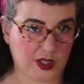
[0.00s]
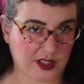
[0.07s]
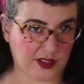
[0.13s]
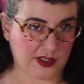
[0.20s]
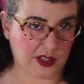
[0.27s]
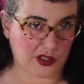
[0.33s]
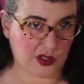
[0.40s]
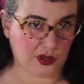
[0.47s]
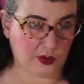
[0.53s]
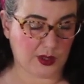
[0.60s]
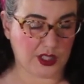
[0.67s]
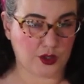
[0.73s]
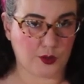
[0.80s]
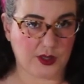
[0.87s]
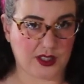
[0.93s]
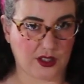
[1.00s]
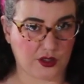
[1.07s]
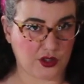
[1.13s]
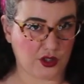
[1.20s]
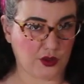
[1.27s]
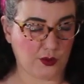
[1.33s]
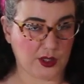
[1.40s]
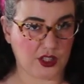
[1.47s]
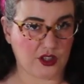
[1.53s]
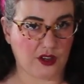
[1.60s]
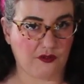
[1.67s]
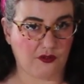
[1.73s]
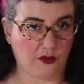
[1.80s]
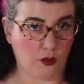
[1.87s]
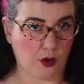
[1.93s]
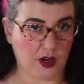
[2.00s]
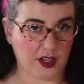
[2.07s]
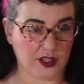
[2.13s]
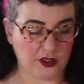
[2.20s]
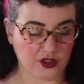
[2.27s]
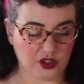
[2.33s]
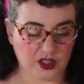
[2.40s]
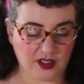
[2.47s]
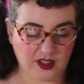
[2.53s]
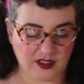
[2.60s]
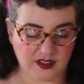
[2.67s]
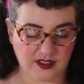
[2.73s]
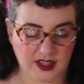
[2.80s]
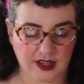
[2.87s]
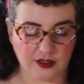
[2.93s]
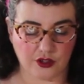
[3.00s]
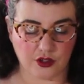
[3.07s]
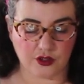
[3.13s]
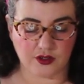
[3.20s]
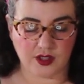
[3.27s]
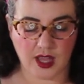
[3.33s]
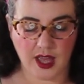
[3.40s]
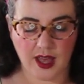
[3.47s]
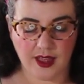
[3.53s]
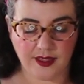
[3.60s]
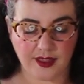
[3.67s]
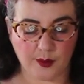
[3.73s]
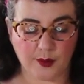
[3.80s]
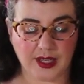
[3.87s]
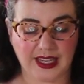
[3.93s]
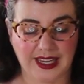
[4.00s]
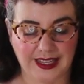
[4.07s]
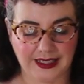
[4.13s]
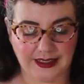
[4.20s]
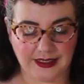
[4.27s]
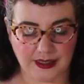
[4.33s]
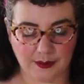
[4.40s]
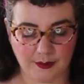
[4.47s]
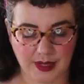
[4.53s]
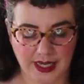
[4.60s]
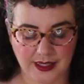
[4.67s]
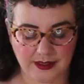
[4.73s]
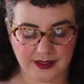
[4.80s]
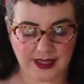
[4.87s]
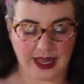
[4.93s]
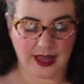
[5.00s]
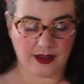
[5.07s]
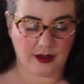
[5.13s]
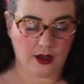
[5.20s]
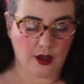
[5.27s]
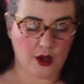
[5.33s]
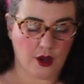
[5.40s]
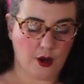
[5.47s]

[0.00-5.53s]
This is a 2-inch. We sell 2-inch and 4-inch extenders that What Katie Did makes that